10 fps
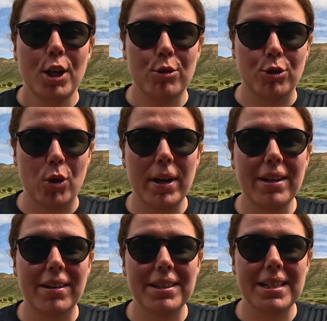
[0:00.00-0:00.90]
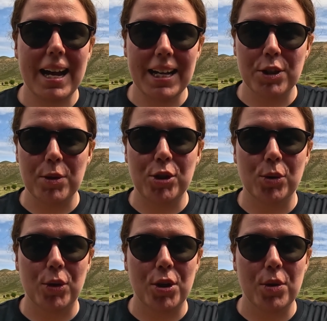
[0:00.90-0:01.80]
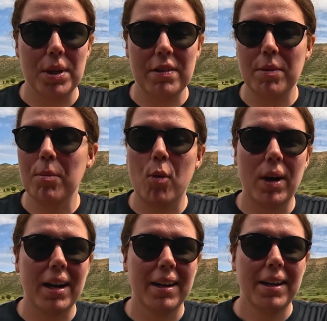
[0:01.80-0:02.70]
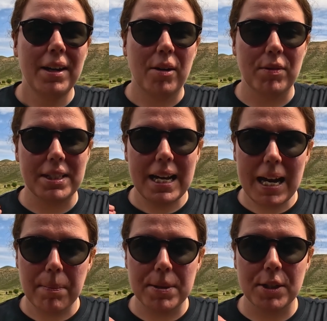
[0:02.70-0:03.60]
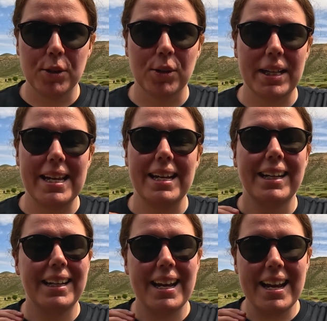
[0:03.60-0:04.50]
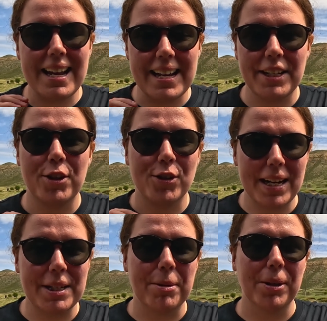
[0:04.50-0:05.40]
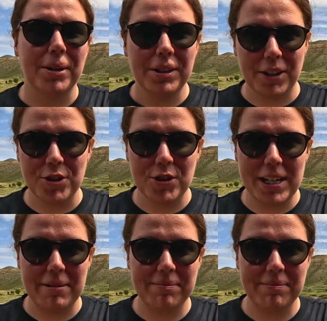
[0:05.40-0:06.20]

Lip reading: So join us as we show you even more of this absolutely incredible country.